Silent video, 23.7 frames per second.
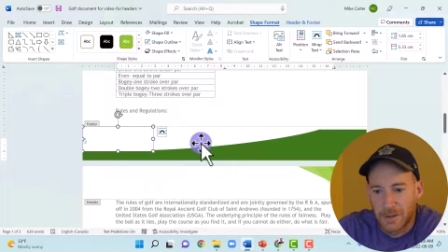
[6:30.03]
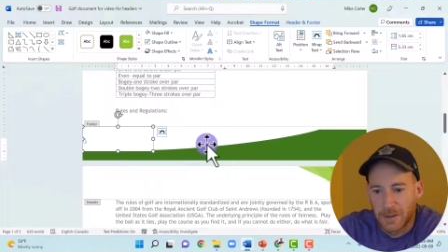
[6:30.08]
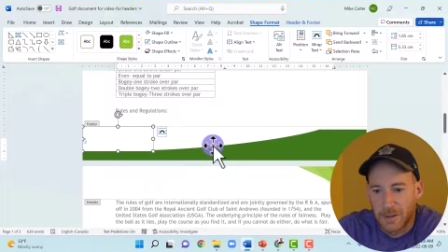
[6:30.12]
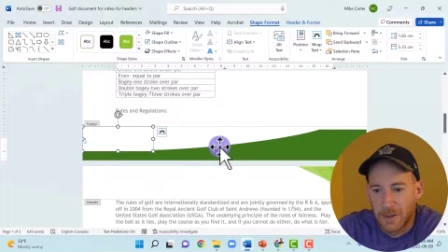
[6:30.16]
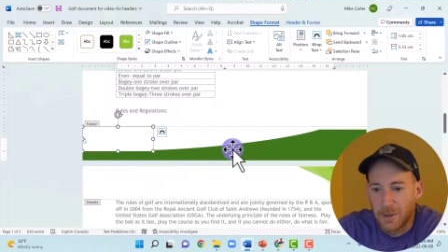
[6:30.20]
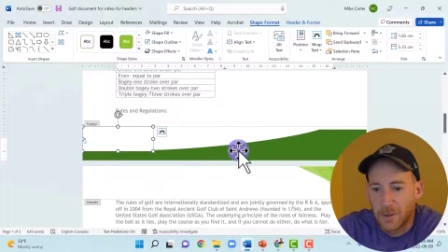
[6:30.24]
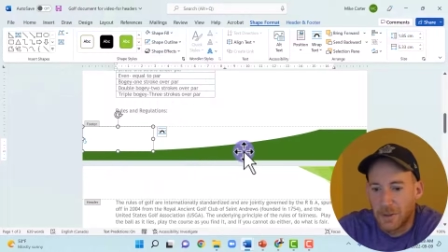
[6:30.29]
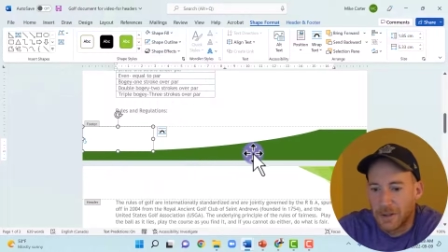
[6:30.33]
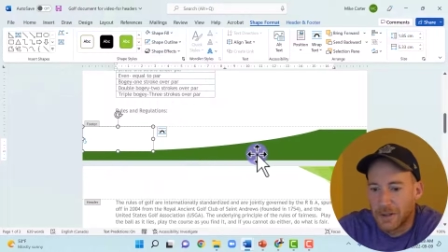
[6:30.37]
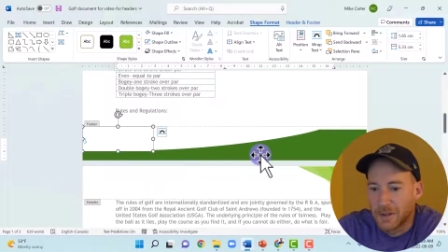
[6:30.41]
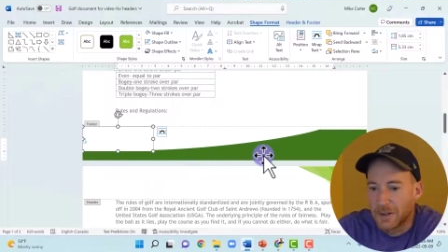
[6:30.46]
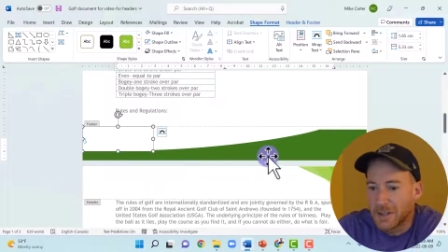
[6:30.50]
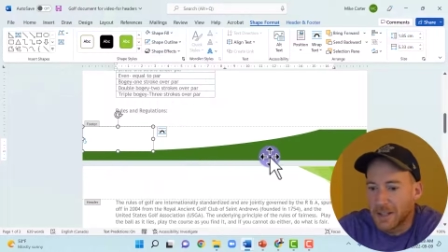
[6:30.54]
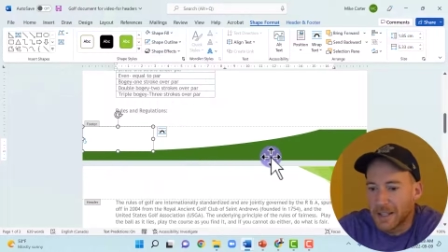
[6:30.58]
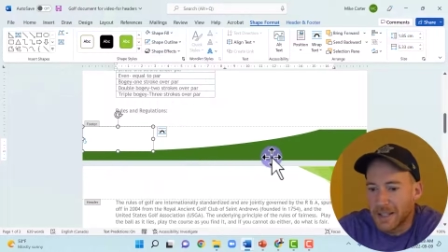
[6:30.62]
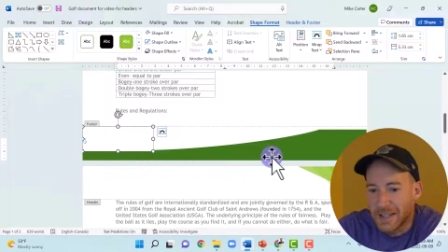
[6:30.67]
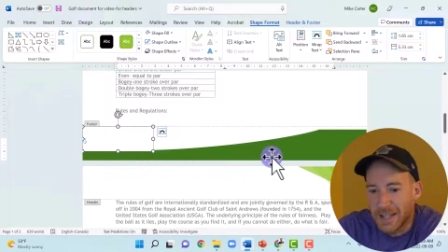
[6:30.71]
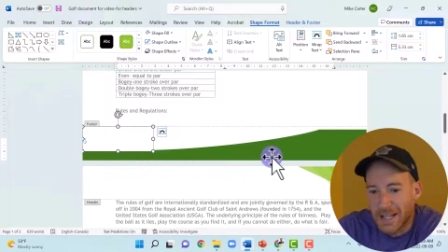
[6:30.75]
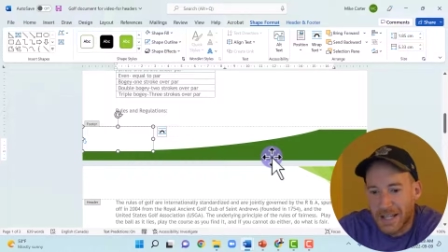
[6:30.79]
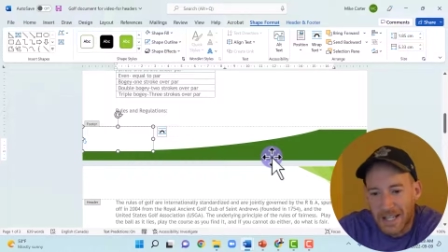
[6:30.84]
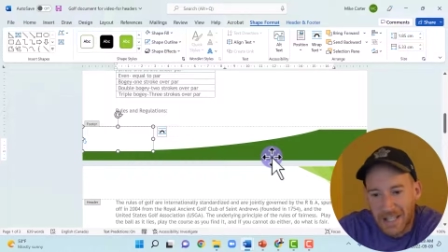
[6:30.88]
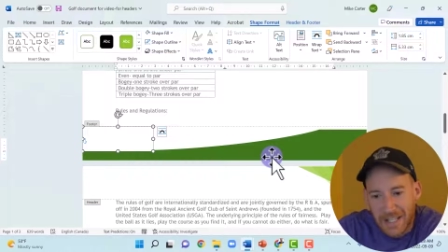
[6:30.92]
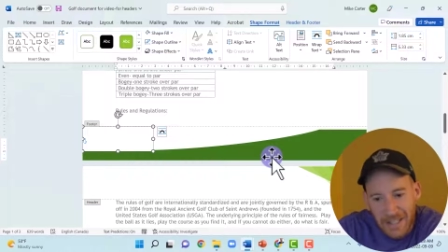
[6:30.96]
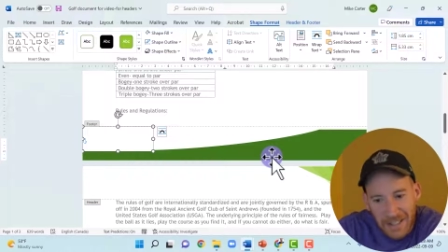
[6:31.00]
Oh, look
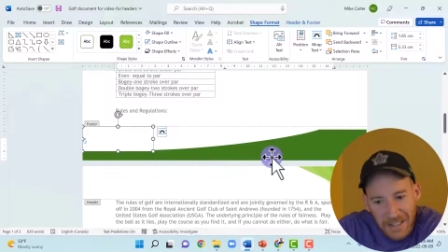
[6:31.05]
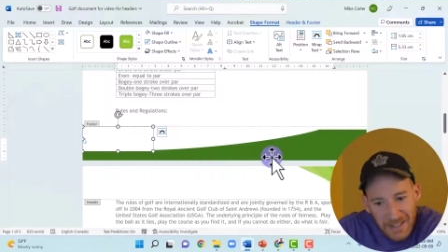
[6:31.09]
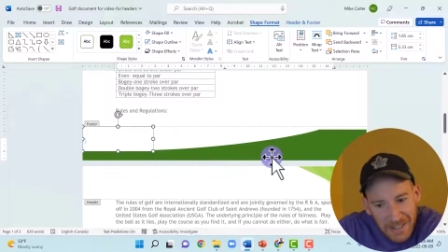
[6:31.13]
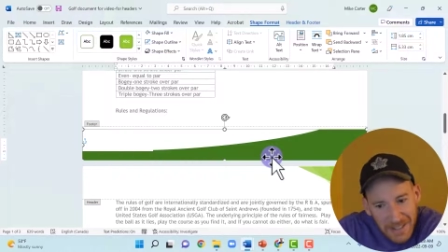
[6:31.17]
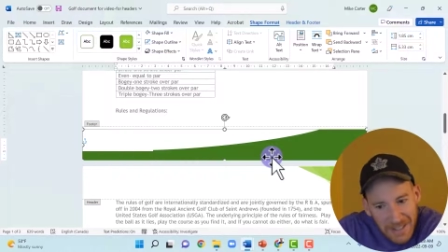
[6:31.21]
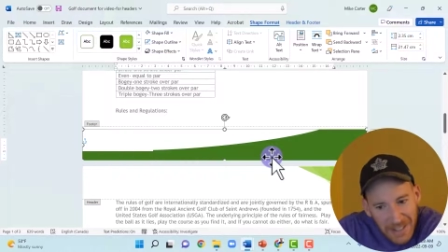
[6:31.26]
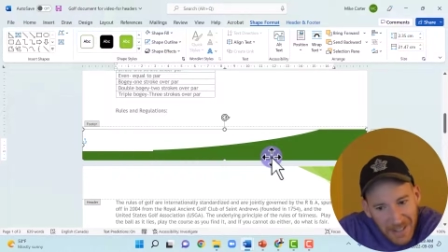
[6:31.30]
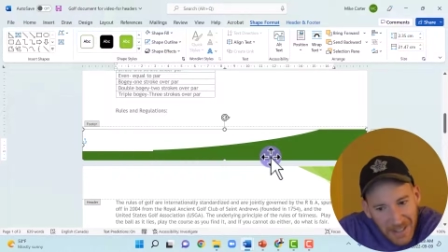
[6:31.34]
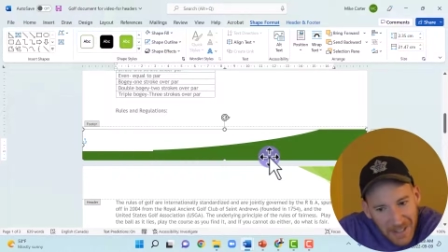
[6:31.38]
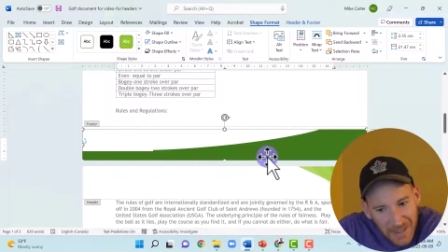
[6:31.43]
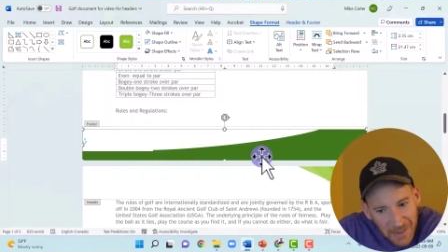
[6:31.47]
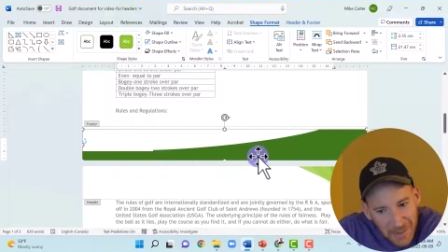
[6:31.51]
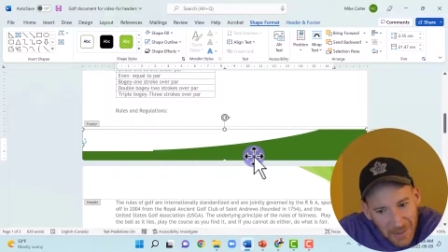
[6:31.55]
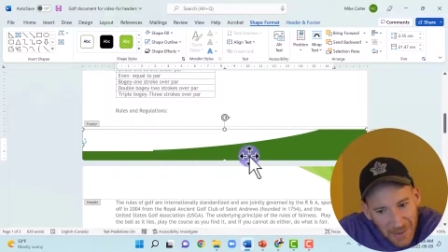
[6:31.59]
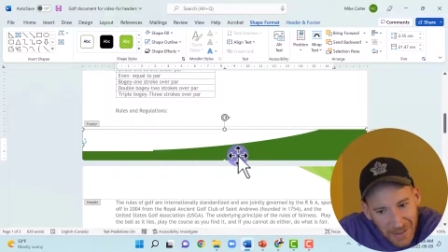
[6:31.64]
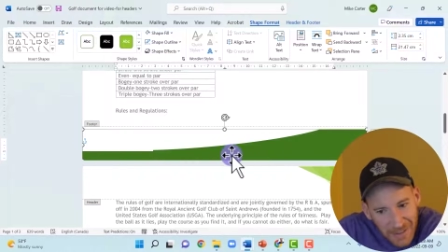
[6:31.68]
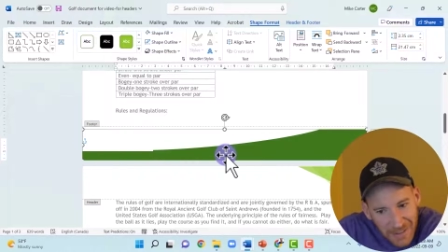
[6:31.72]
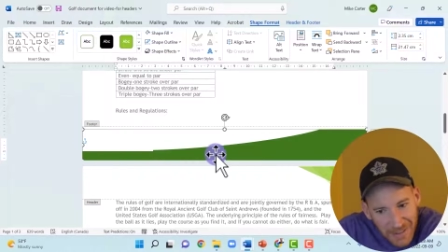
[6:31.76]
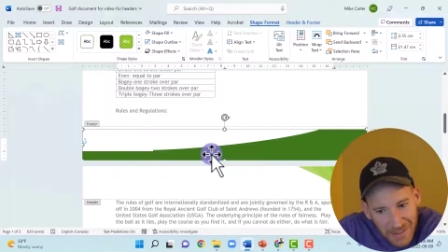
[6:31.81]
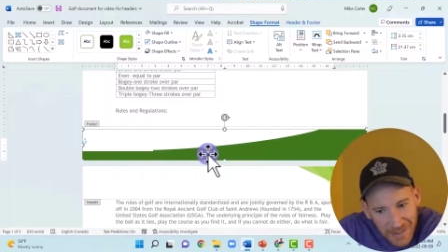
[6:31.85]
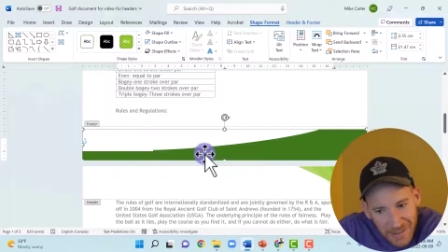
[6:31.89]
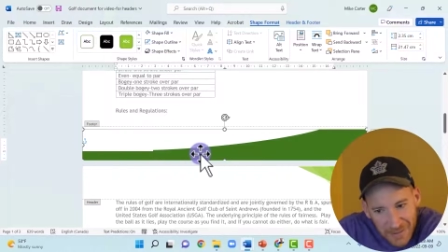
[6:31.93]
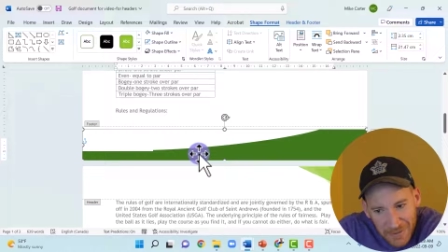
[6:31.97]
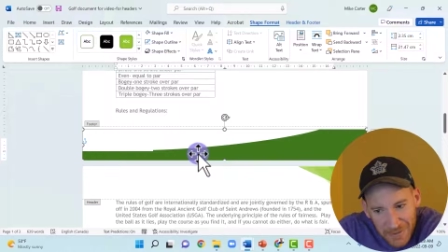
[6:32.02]
at that. It kind of
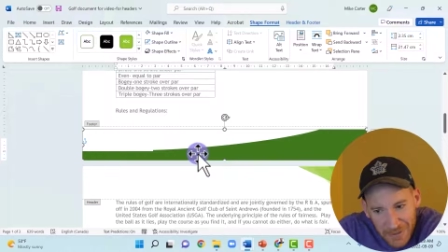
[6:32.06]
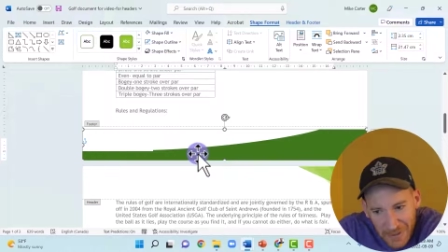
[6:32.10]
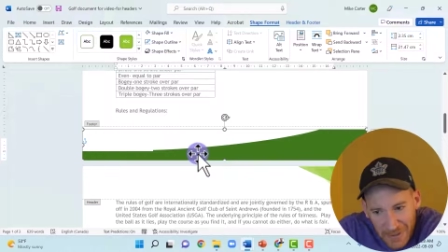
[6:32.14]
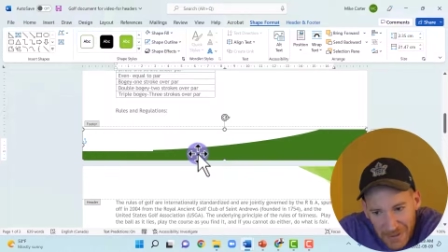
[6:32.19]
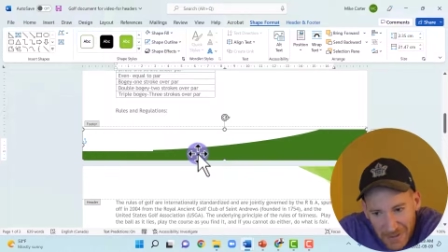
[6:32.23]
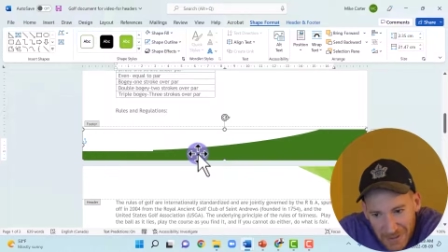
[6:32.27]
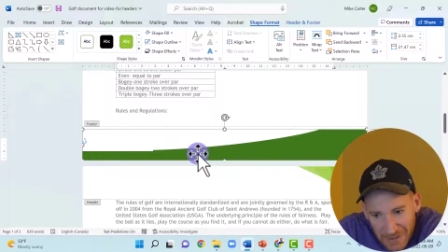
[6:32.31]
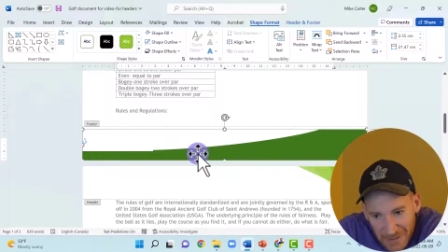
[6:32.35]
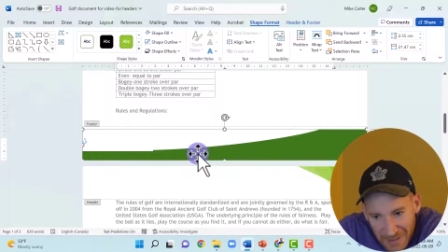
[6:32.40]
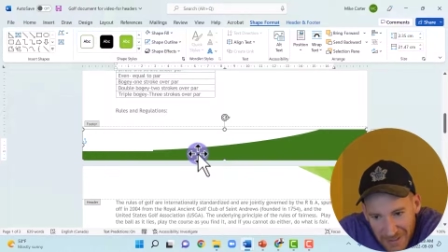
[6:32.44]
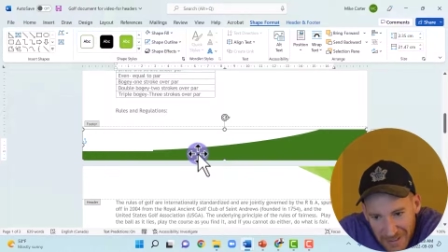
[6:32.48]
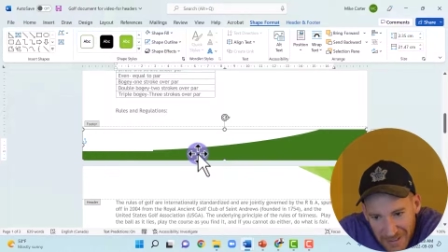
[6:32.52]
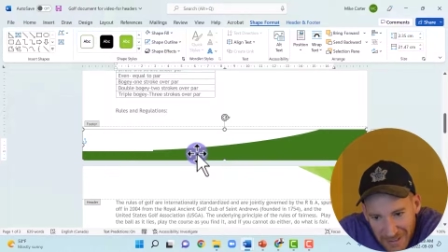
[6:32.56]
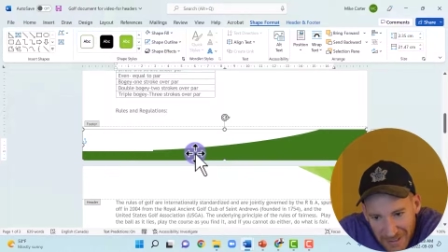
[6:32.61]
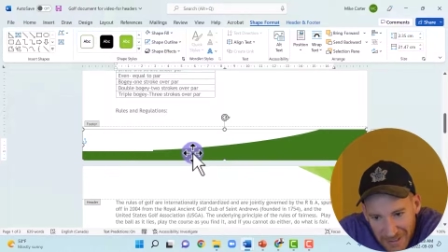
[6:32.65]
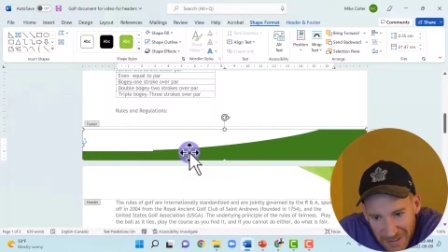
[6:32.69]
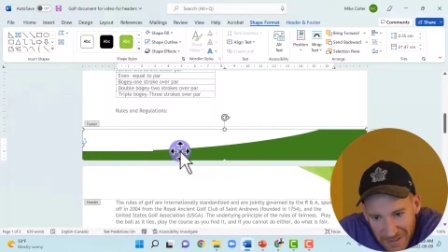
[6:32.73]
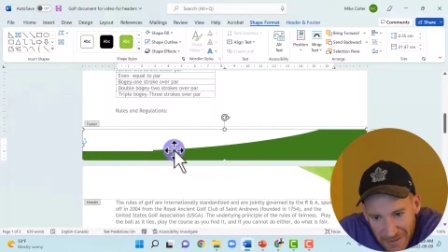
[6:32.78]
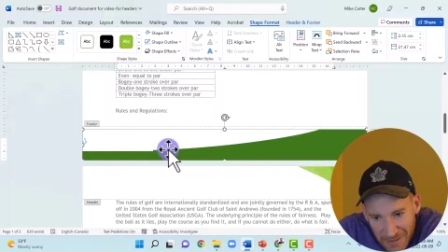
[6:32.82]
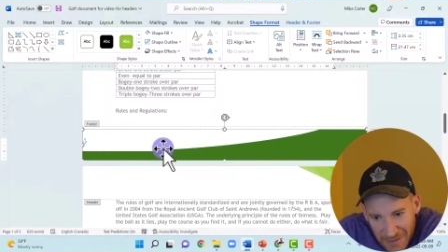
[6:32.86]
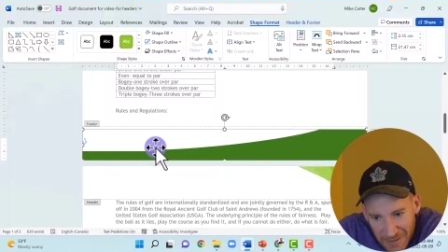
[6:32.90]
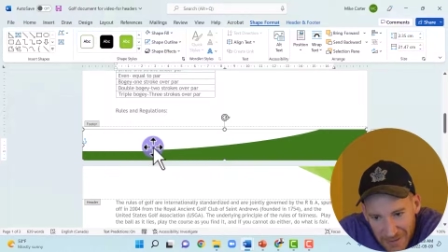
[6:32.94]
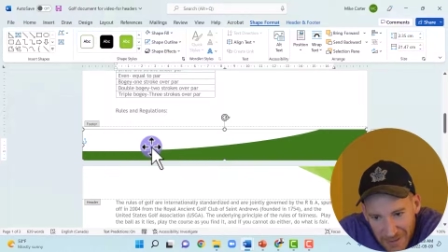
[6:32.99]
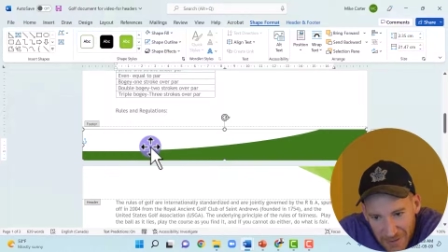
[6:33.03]
worked on the, oh, I
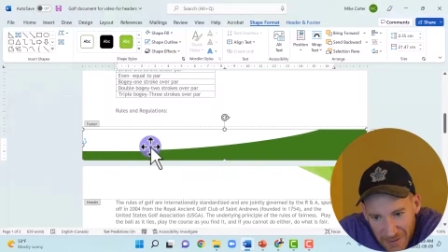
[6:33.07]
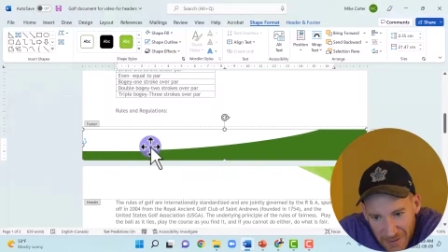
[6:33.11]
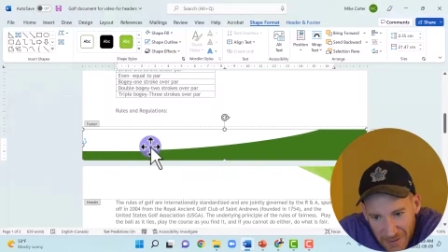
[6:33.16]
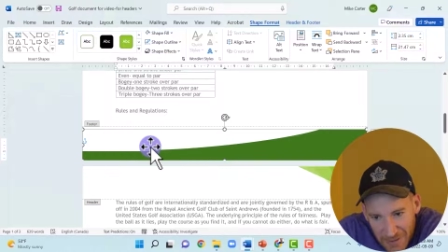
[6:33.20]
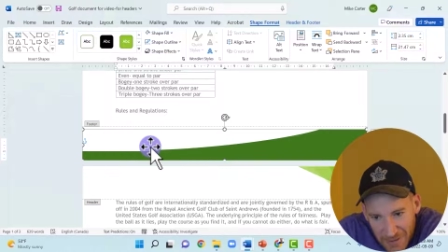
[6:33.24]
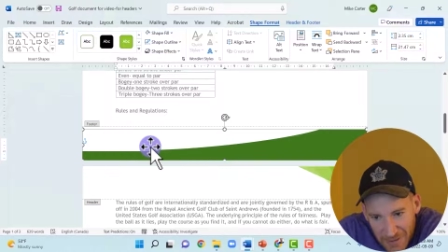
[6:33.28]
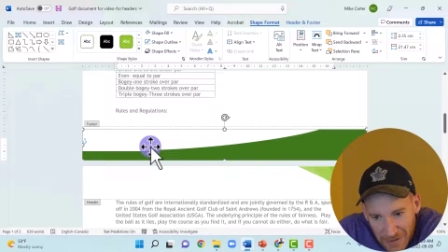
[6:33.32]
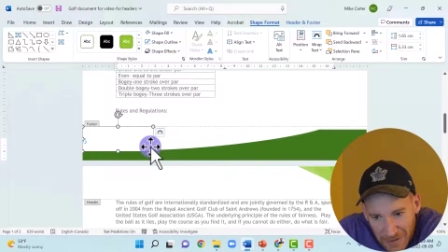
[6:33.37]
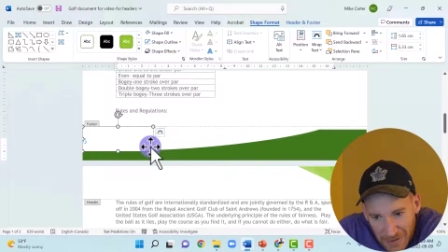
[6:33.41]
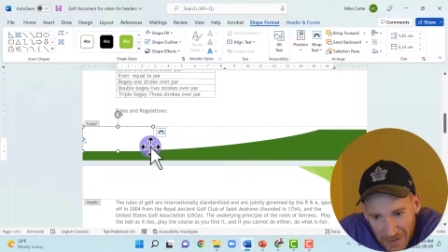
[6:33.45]
gotta, you know what?